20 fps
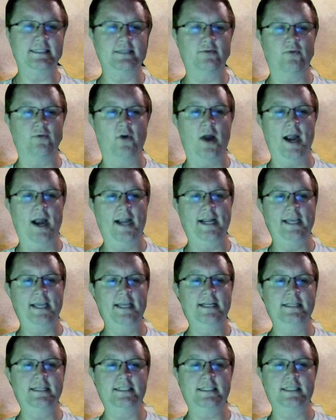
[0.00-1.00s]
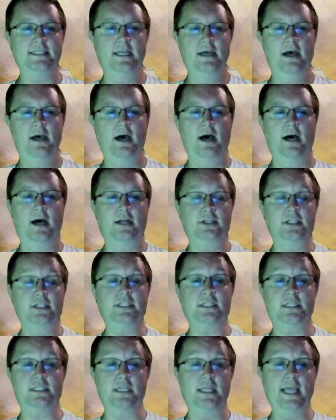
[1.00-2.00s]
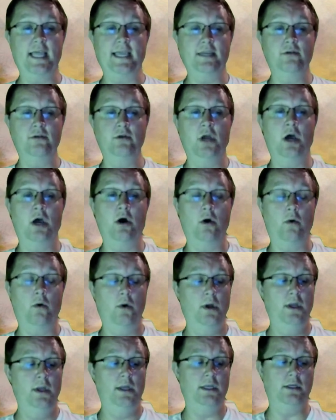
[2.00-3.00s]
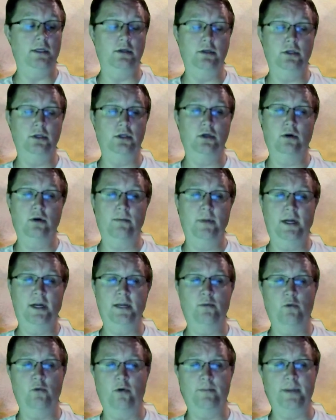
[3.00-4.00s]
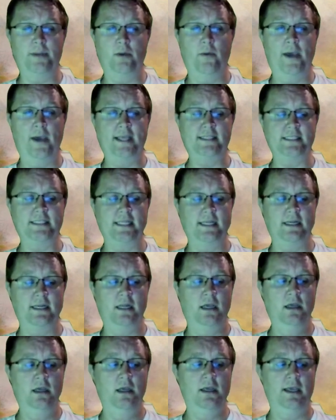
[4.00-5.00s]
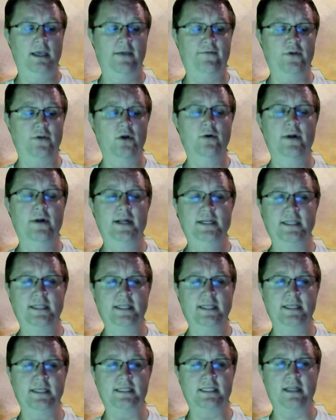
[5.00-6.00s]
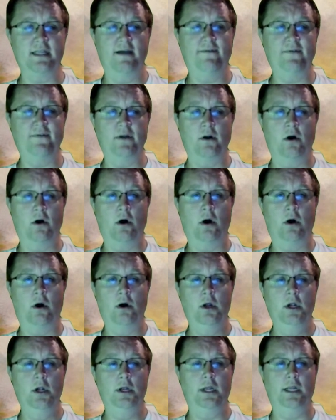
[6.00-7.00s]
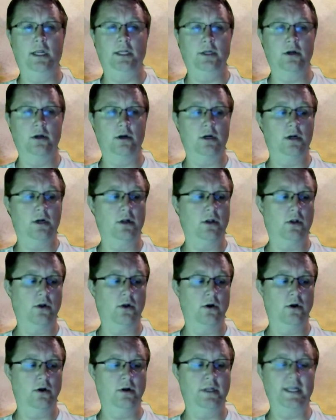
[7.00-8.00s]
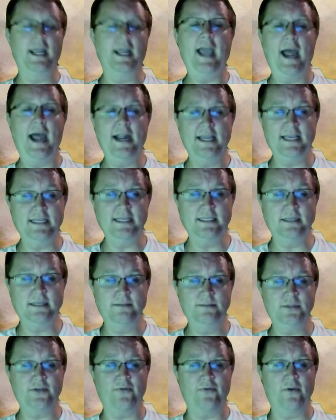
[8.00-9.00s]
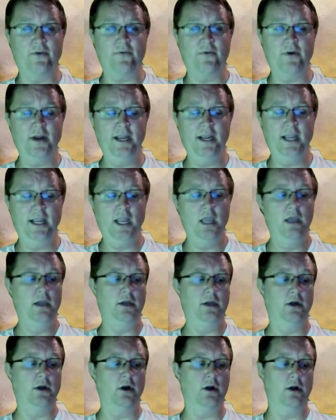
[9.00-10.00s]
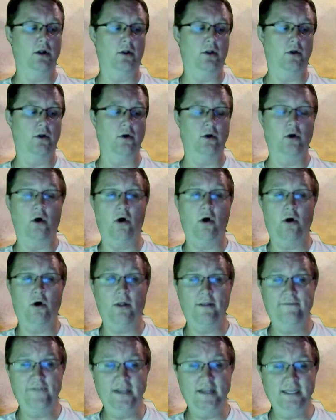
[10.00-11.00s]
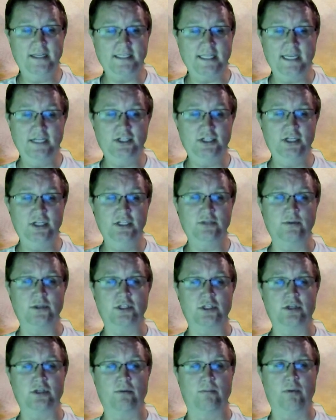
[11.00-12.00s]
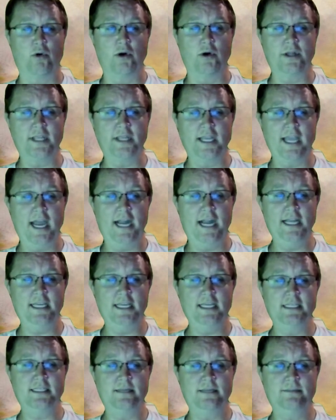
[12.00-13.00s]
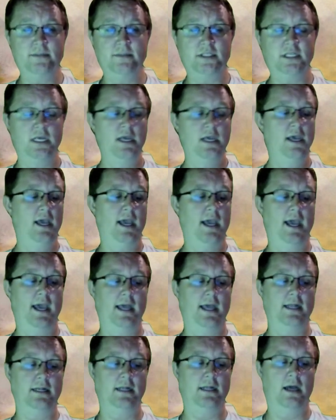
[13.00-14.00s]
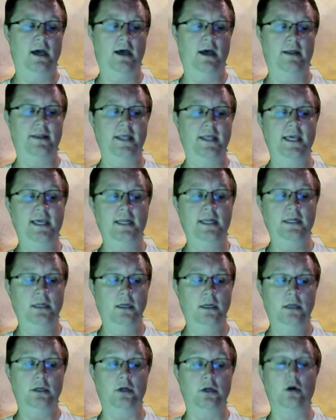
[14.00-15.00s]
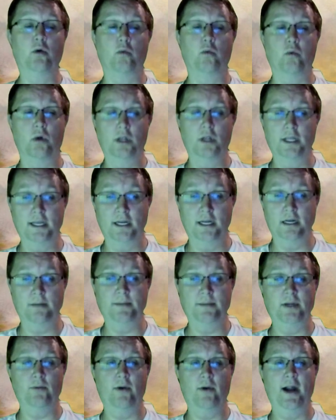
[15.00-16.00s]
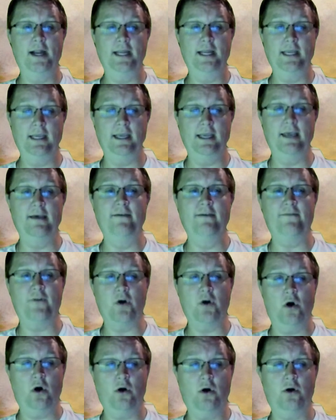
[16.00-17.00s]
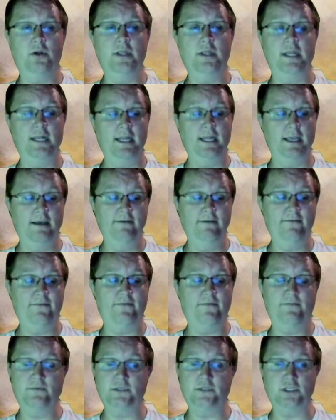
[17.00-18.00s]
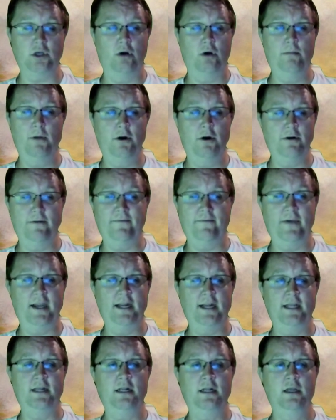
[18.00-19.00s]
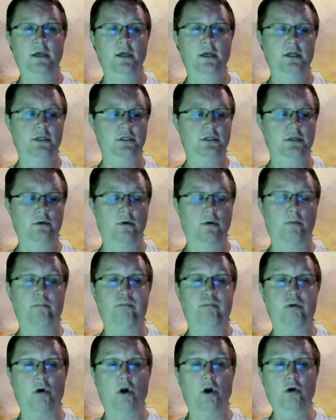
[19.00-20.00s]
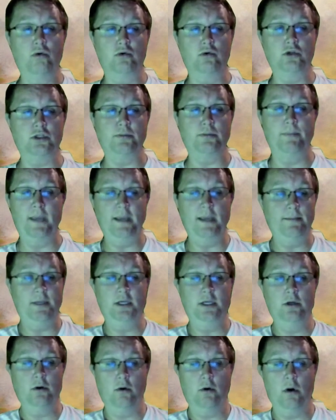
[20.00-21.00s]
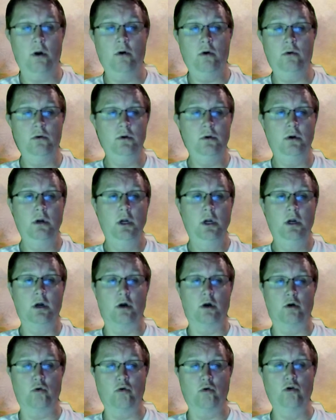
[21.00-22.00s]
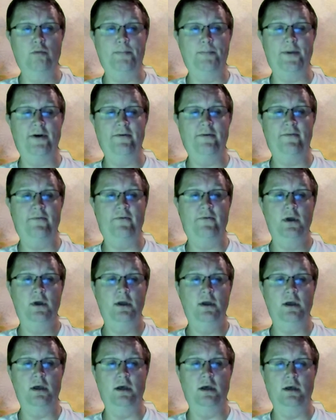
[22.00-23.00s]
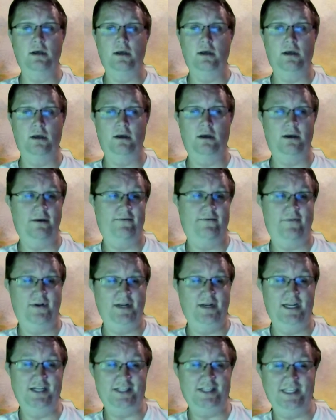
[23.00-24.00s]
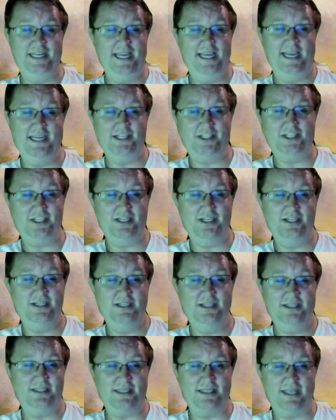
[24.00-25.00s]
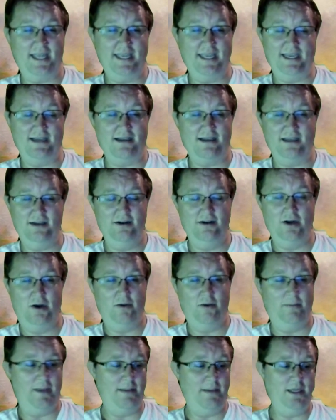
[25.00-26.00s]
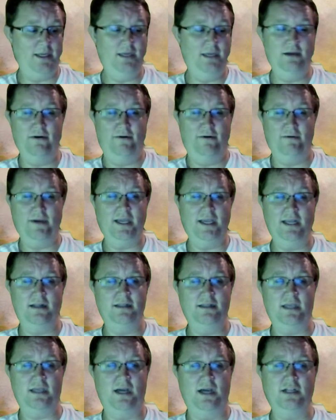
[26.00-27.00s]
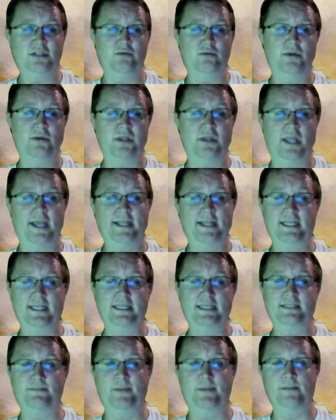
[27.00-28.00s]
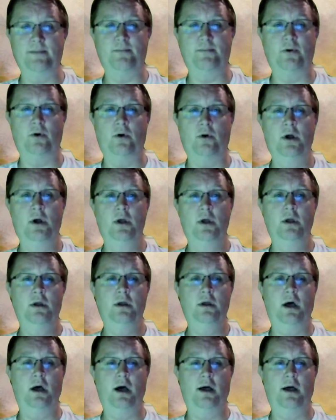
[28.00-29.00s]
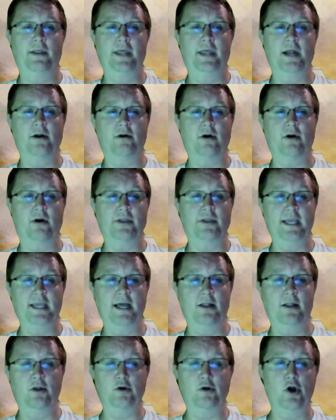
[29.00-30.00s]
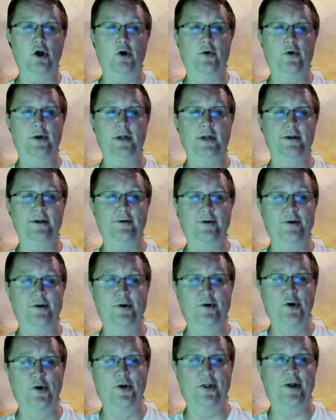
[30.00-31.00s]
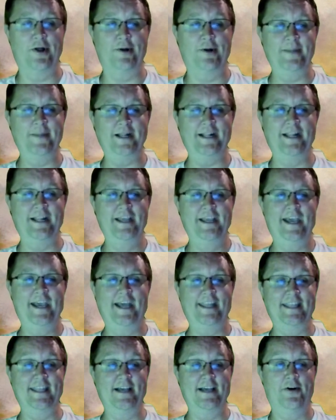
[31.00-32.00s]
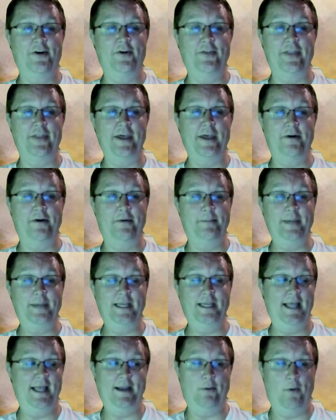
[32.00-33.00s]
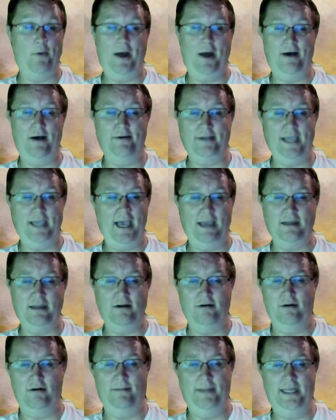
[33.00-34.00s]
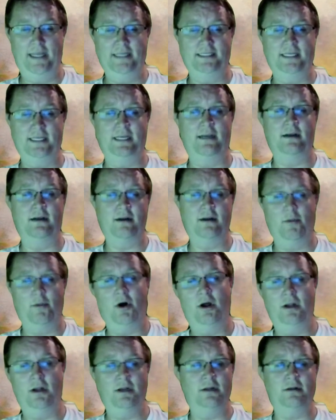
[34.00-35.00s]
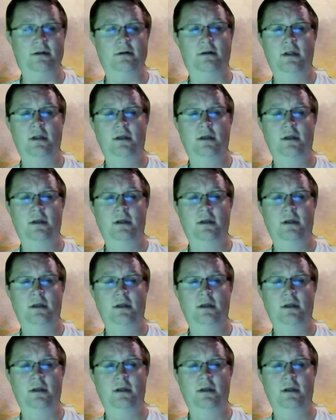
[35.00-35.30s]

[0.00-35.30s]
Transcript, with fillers: writings, uh, just to let you know, your money won't be wasted if you're into this stuff at all and you're going to learn the catechisms for free you're going to learn all of these teachings which support the catechisms and uh, then you're really going to be ready if called and if so motivated to approach maybe your own group of uh, of initiations like you know maybe you'll get in touch with like these people uh, that are called the Elu Cohen. You'll Google them, and and they'll they'll be like, "Wow, yeah, you're amazing. Come on and